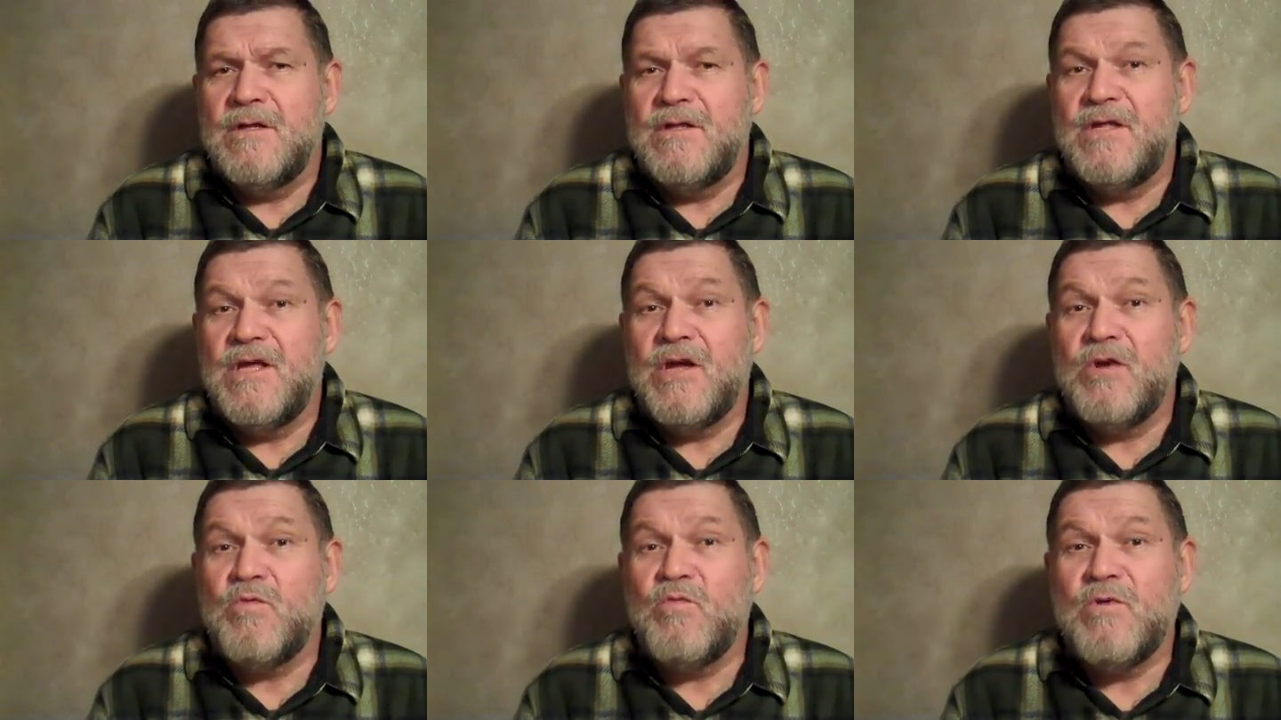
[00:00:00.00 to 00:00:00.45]

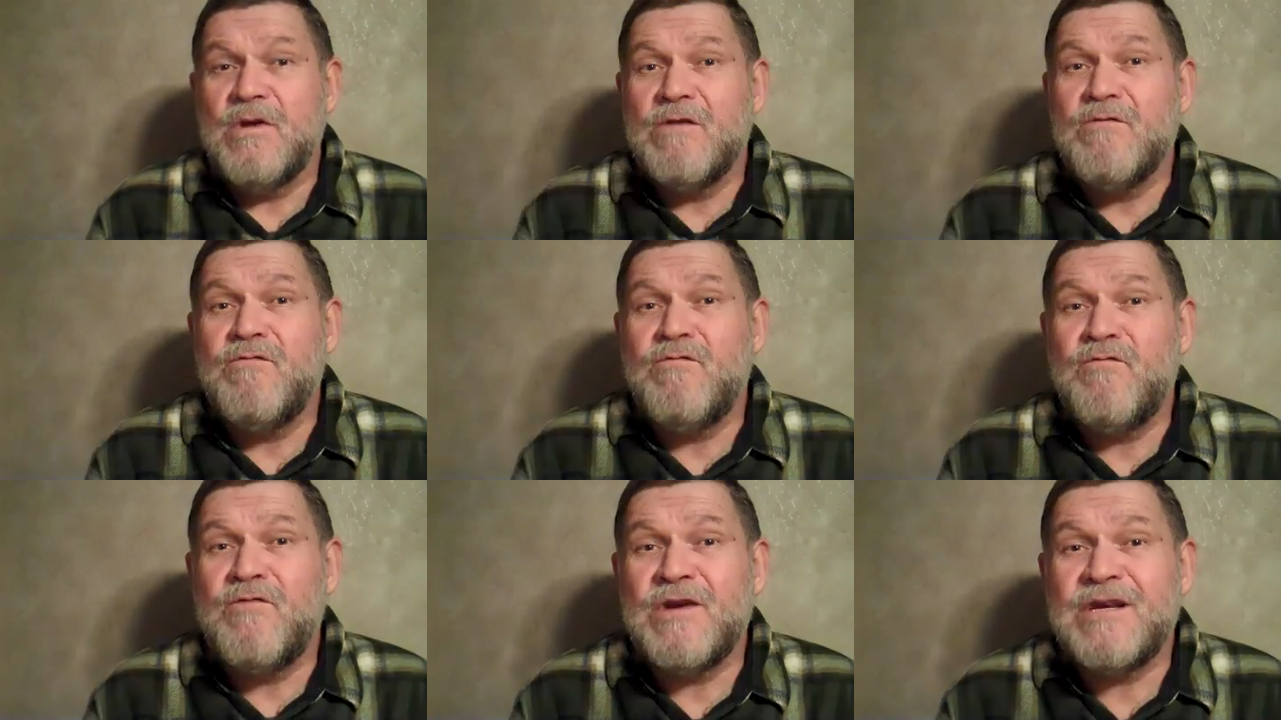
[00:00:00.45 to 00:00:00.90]
then we
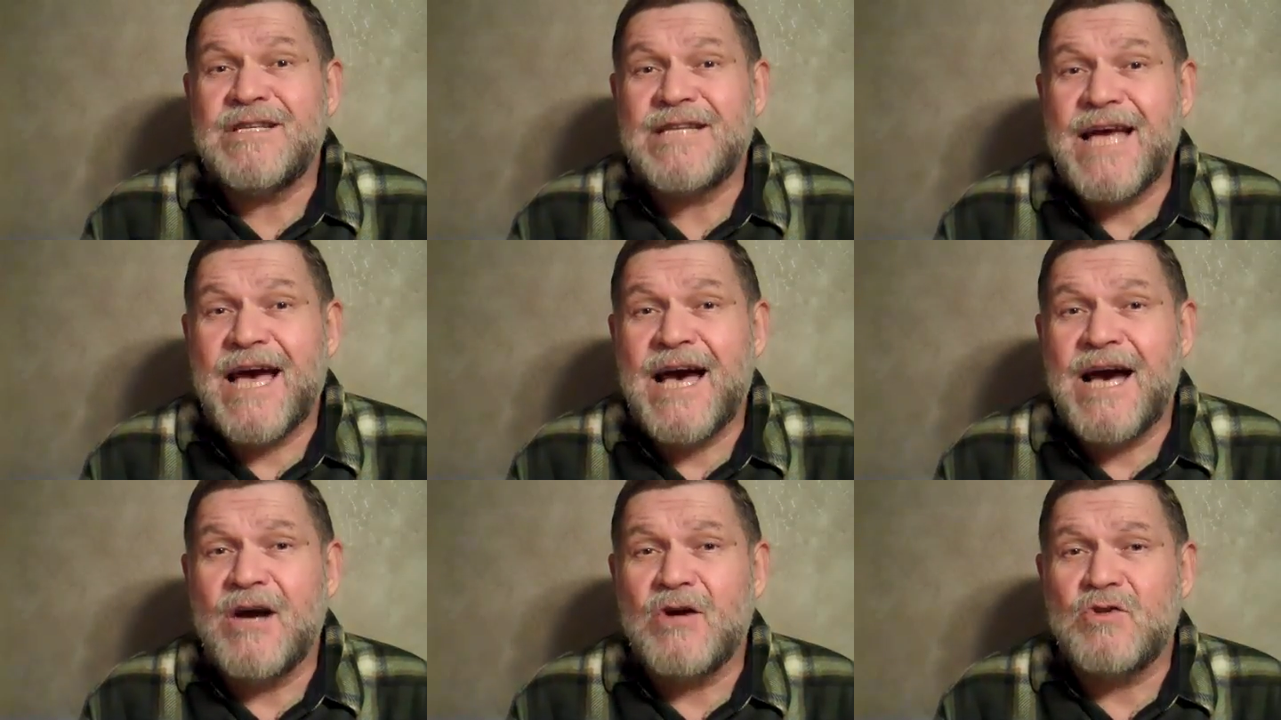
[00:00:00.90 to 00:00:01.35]
fit
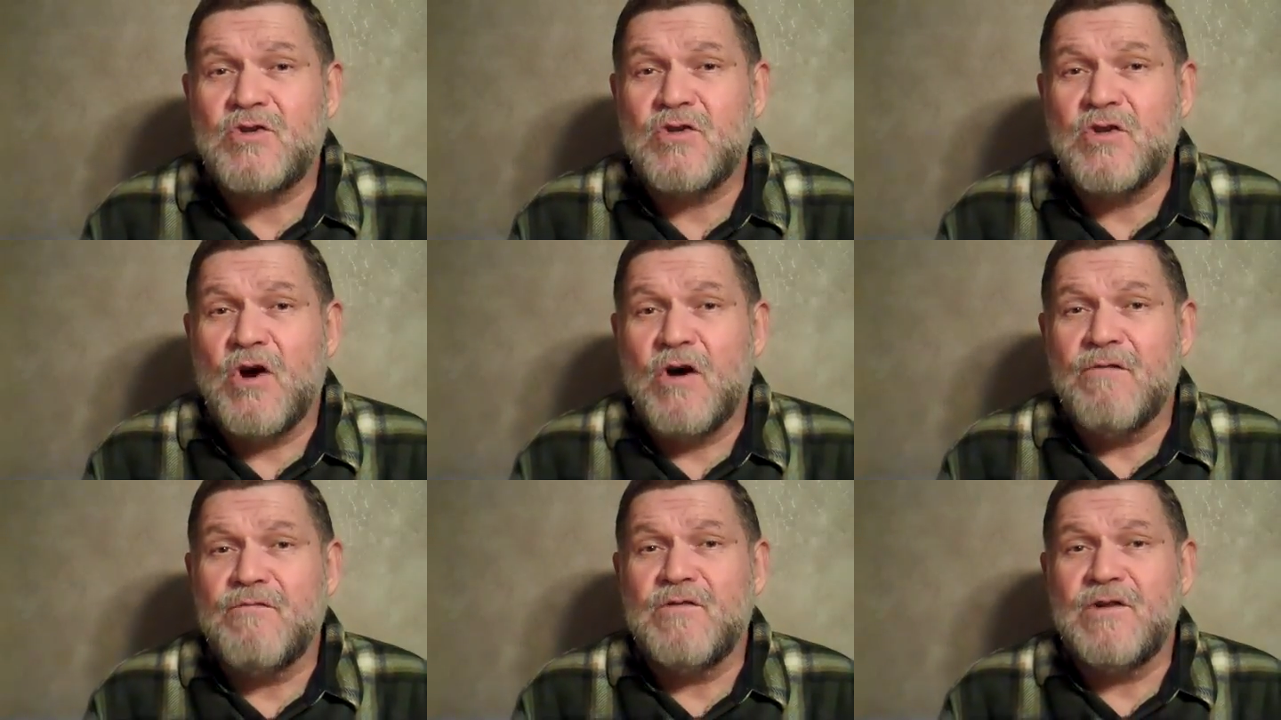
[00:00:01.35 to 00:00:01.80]

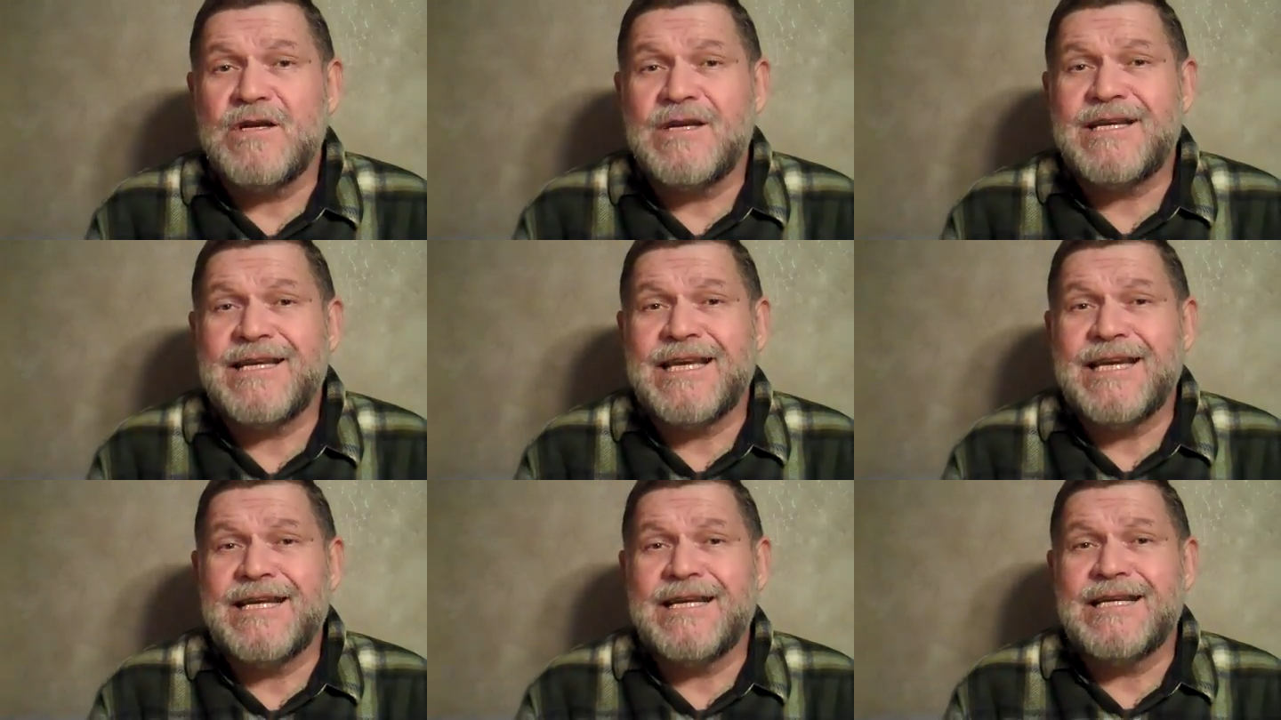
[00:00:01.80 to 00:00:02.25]
out of the
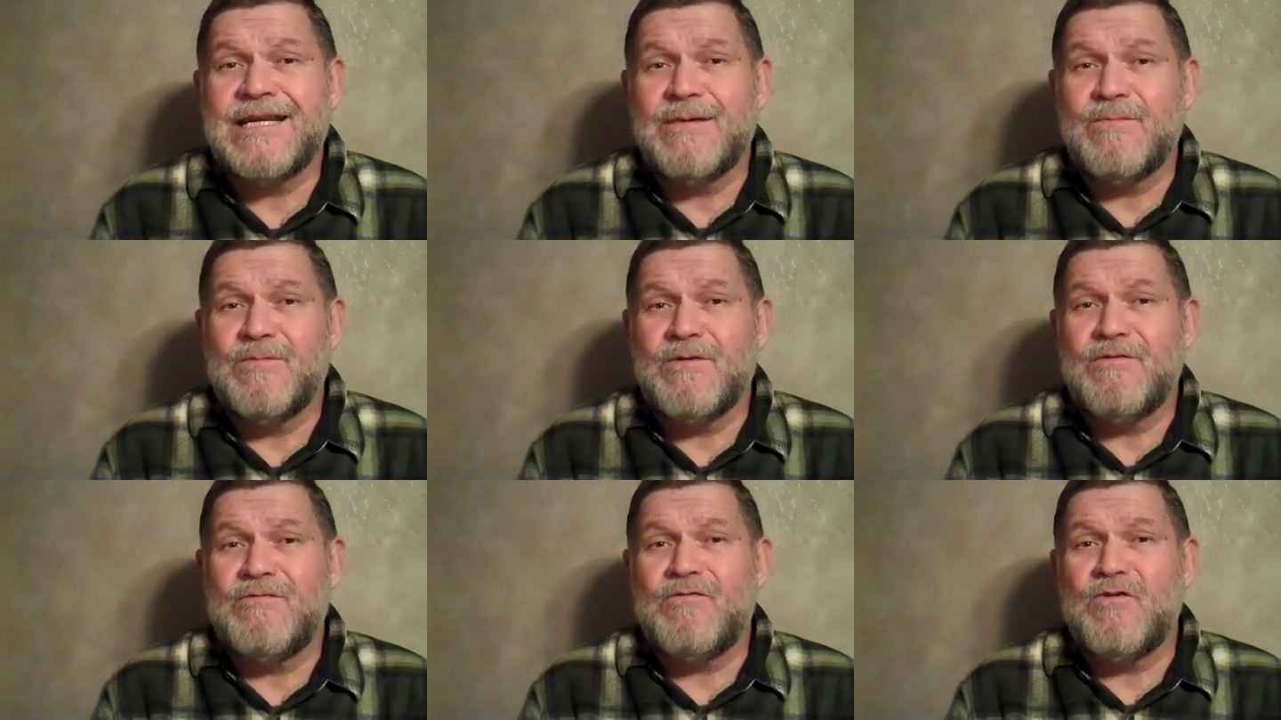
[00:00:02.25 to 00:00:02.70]

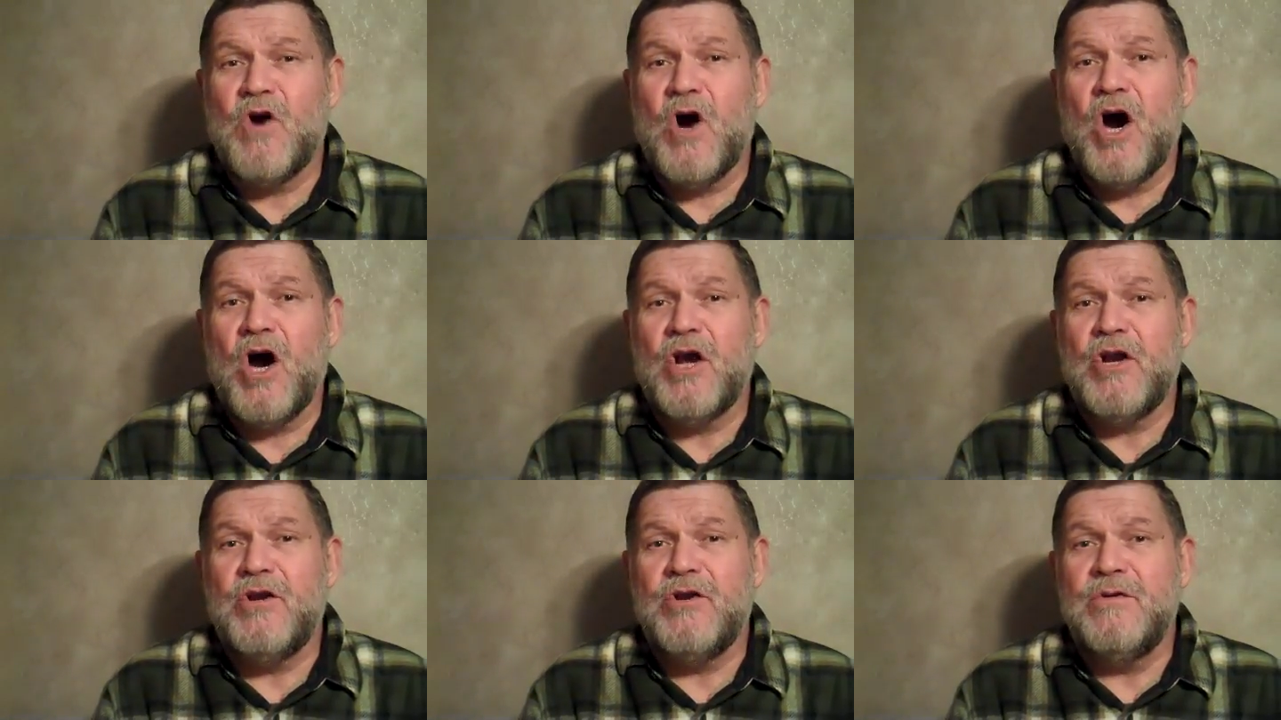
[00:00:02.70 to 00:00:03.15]
kingdom of
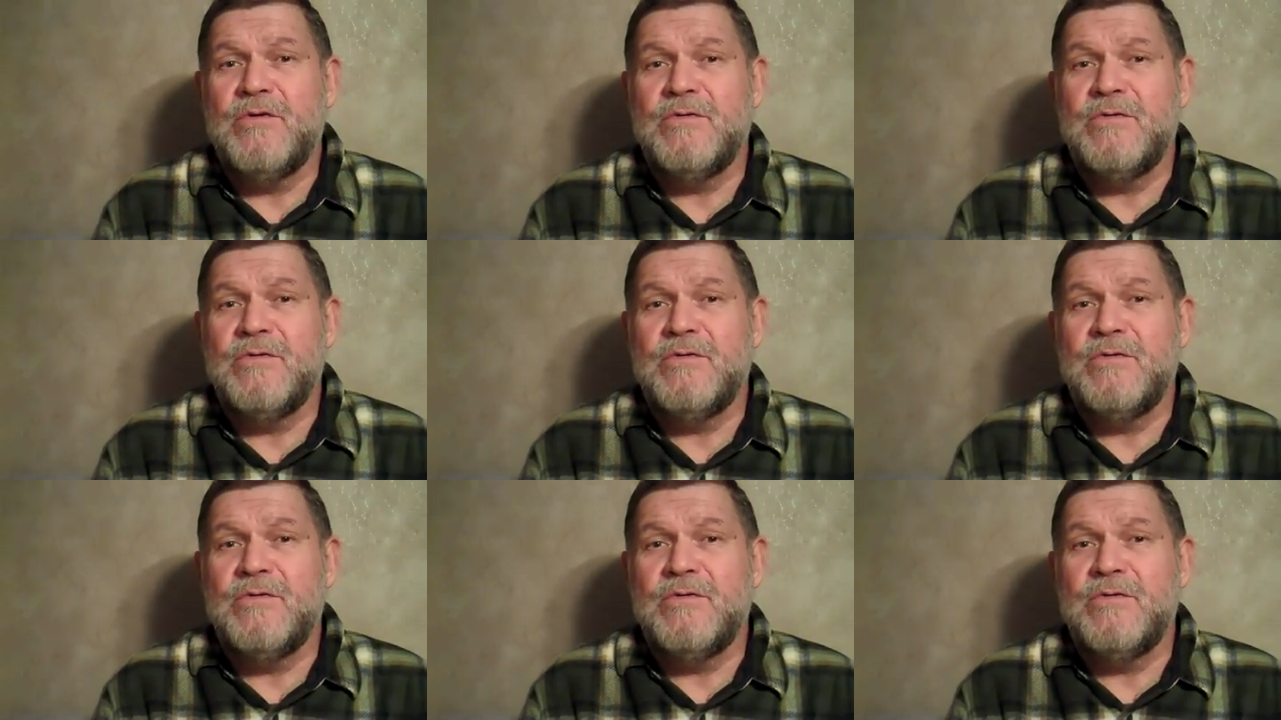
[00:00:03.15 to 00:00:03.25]
God.